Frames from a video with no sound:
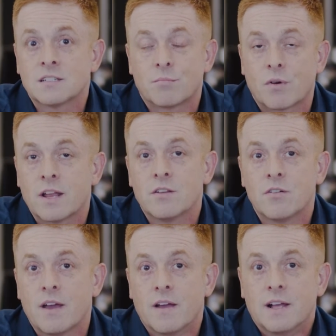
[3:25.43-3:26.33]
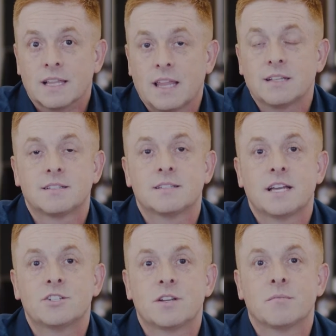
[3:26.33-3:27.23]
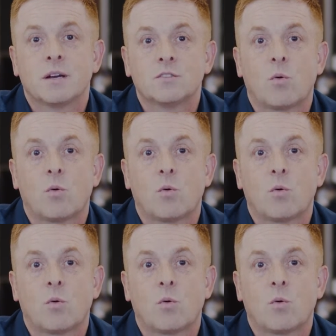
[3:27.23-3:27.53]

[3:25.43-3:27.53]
as a brand new licensed agent in my